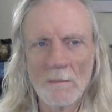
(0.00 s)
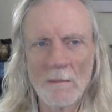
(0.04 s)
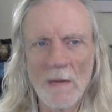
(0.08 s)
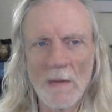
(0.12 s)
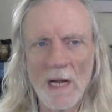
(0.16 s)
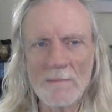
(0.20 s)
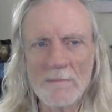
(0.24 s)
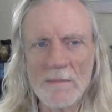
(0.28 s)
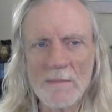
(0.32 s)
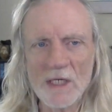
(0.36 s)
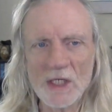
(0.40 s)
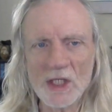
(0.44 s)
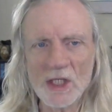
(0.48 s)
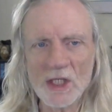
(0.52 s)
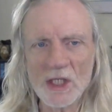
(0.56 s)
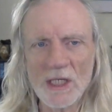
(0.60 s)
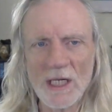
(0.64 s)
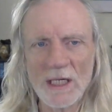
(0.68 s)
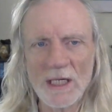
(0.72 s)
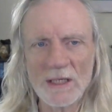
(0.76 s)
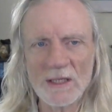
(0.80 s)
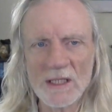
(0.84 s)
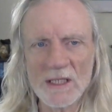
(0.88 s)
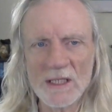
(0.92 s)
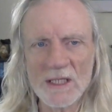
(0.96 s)
My
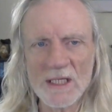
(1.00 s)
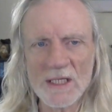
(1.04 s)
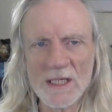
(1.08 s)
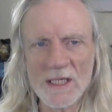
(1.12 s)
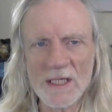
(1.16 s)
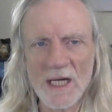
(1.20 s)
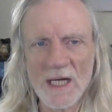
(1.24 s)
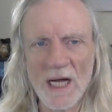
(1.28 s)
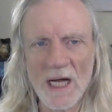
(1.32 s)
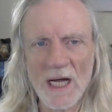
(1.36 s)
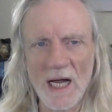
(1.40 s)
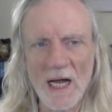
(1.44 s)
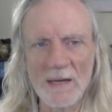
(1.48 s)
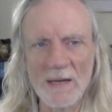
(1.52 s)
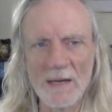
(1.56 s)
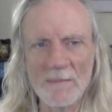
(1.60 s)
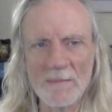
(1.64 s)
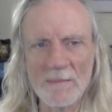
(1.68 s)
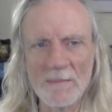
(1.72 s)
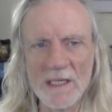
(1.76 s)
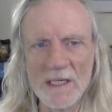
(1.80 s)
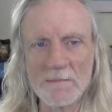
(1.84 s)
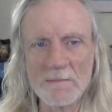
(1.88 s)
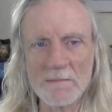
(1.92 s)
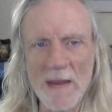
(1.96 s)
mission at this time
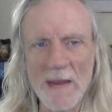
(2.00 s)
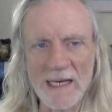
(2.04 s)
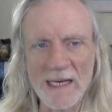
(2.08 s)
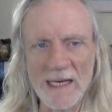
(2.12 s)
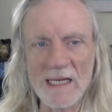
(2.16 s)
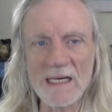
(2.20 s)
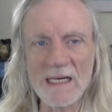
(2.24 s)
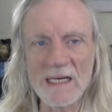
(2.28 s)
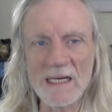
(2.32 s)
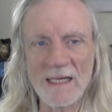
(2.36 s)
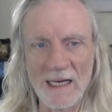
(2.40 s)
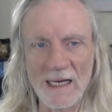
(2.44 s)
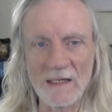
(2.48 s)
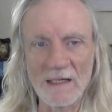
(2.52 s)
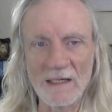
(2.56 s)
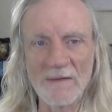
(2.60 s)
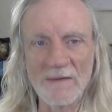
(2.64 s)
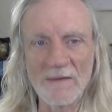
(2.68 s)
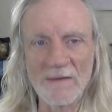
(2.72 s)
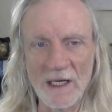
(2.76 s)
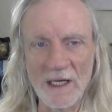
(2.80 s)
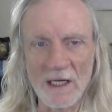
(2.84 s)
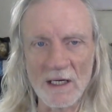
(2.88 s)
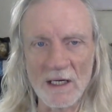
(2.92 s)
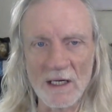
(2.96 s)
is making daily
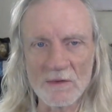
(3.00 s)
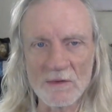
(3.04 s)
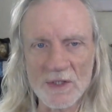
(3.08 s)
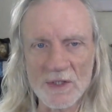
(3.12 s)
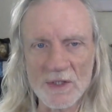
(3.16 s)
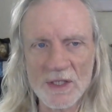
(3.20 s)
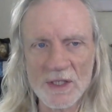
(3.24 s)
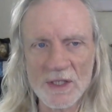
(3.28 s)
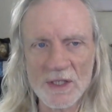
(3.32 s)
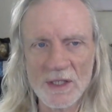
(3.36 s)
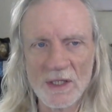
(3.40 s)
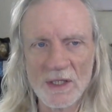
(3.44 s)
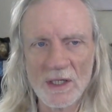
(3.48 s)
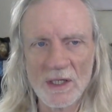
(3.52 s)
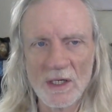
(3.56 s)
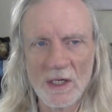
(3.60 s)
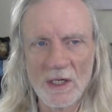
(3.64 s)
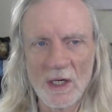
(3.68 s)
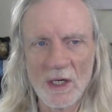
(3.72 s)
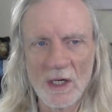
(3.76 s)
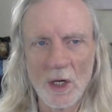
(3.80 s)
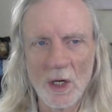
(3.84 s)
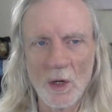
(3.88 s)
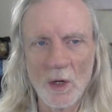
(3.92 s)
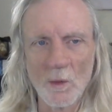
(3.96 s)
videos,
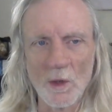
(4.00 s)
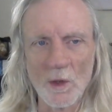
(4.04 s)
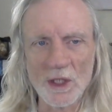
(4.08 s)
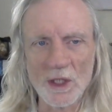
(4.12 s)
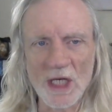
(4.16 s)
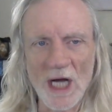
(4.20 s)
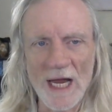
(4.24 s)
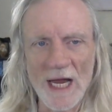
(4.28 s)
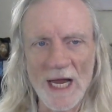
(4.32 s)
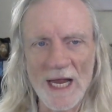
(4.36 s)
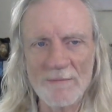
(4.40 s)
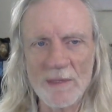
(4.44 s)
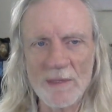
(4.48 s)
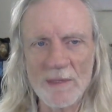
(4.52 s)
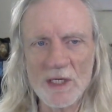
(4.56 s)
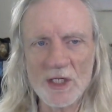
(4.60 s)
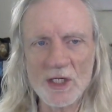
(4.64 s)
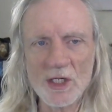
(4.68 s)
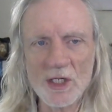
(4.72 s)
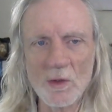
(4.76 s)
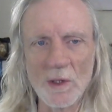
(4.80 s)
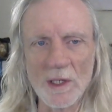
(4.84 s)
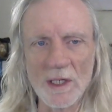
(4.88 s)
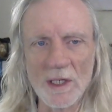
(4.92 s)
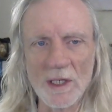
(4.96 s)
which I have been
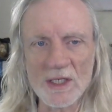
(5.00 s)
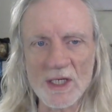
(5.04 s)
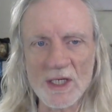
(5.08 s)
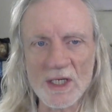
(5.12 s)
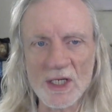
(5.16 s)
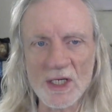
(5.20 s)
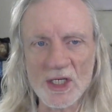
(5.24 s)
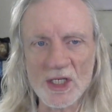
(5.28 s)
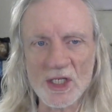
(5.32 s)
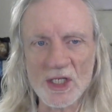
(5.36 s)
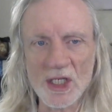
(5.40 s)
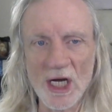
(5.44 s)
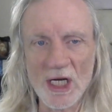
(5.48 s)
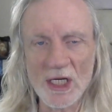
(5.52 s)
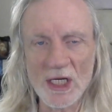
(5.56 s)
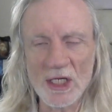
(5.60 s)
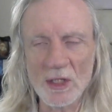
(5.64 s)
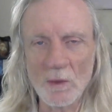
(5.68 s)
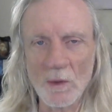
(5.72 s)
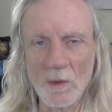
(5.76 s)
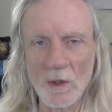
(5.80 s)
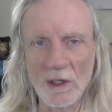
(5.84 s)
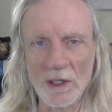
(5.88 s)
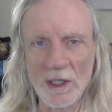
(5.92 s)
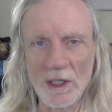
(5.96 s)
doing since
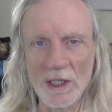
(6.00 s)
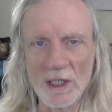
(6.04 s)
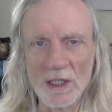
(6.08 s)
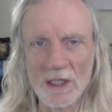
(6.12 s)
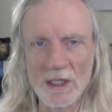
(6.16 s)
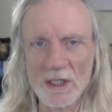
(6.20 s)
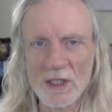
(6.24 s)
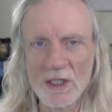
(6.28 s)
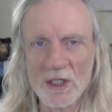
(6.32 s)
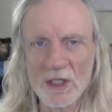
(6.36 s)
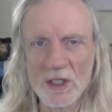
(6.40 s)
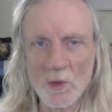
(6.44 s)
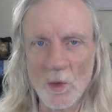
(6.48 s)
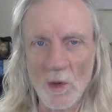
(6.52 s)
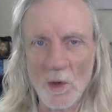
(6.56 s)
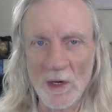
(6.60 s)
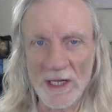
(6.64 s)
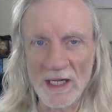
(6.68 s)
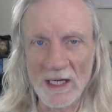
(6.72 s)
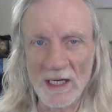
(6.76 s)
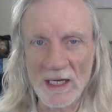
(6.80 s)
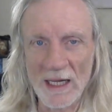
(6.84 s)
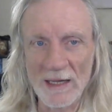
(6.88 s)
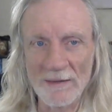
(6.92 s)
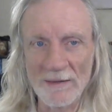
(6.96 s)
January
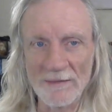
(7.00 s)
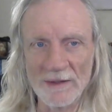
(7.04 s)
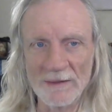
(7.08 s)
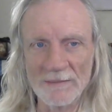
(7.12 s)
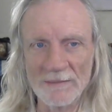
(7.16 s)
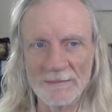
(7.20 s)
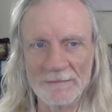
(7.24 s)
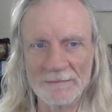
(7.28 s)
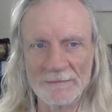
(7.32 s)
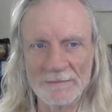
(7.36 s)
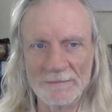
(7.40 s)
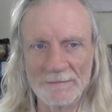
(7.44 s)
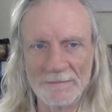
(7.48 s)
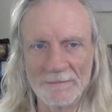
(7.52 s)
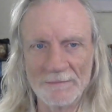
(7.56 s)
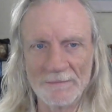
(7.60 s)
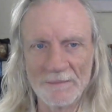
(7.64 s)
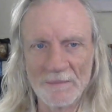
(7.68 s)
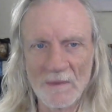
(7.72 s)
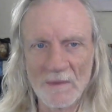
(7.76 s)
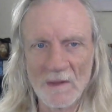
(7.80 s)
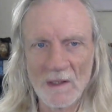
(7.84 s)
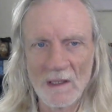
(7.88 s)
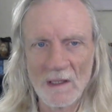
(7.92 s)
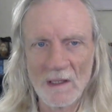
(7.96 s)
2011.
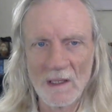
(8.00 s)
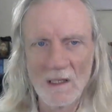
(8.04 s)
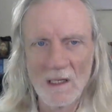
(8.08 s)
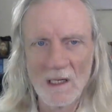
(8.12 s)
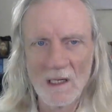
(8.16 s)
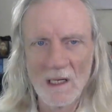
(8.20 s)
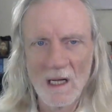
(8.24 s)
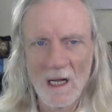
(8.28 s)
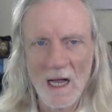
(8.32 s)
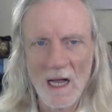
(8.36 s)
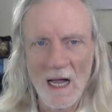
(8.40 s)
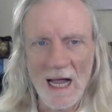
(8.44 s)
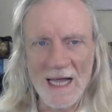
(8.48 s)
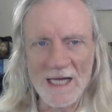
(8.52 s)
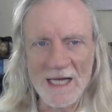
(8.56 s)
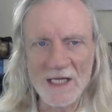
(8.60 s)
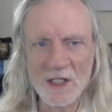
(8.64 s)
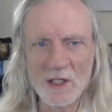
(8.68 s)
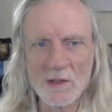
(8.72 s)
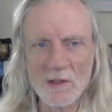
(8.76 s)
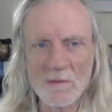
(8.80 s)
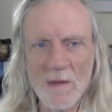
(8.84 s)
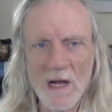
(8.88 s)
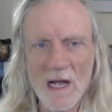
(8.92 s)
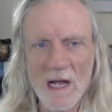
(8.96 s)
I
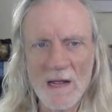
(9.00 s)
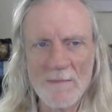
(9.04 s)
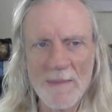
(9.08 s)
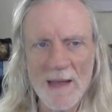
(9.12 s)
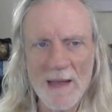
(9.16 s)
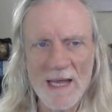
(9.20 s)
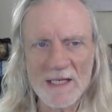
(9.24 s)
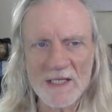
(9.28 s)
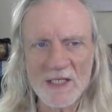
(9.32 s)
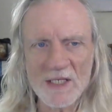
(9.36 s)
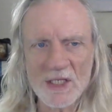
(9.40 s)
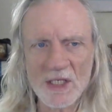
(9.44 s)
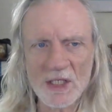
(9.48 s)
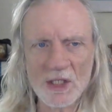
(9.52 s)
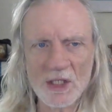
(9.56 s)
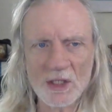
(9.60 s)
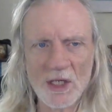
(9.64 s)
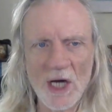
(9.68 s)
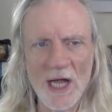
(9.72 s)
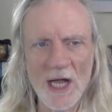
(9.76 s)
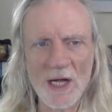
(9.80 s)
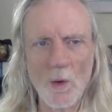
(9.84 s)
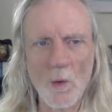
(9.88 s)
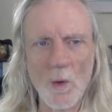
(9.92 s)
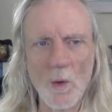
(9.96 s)
do my best to
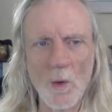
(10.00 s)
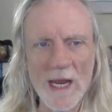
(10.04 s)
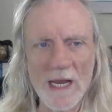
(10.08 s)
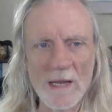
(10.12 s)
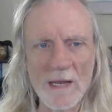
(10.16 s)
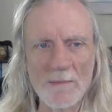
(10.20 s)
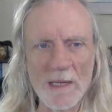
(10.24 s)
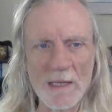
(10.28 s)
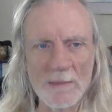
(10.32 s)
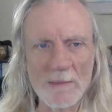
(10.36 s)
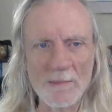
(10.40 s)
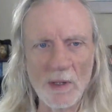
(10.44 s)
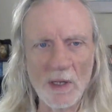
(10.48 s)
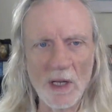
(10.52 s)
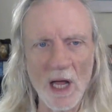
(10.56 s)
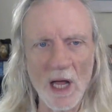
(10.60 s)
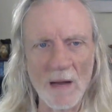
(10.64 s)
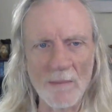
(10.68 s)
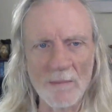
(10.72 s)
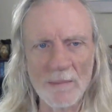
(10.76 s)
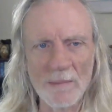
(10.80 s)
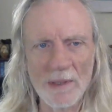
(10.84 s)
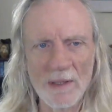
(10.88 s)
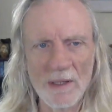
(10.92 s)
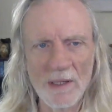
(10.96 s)
try to wake people
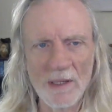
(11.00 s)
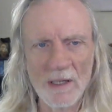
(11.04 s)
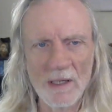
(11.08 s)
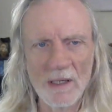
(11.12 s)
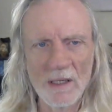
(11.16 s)
up,